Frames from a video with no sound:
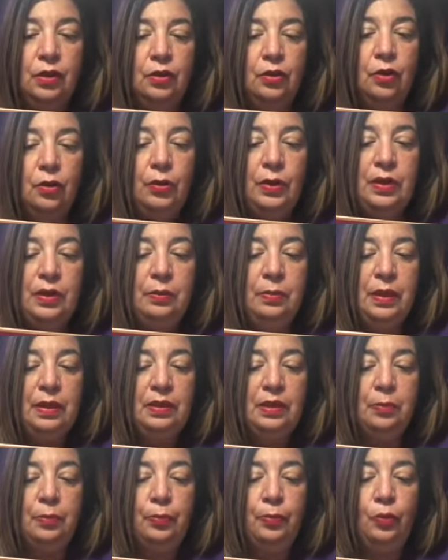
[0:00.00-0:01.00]
You already
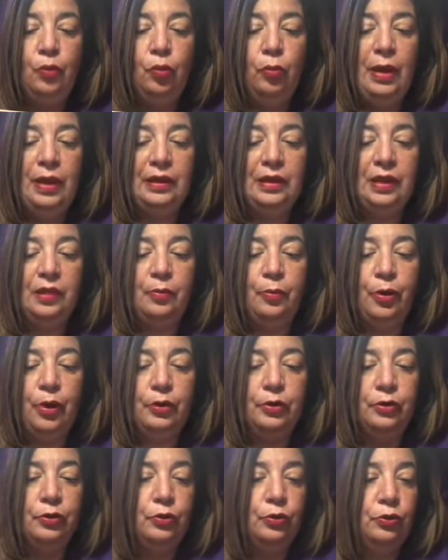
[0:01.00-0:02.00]
met the romantic
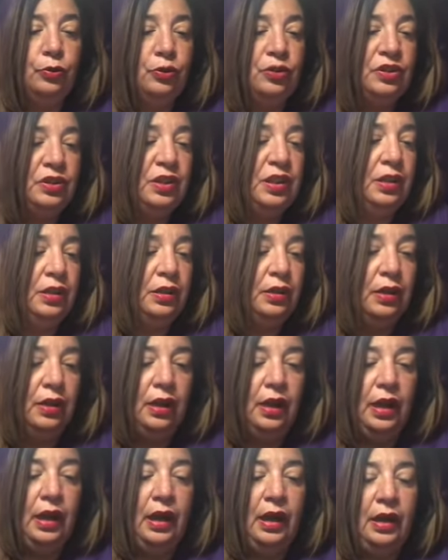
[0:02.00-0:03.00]
partner you seek,
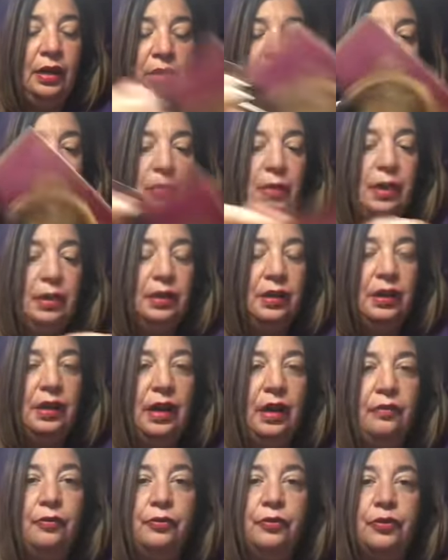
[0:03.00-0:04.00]
and make
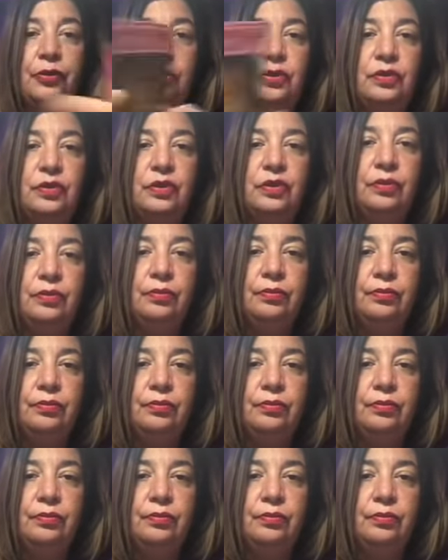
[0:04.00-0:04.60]
the effort.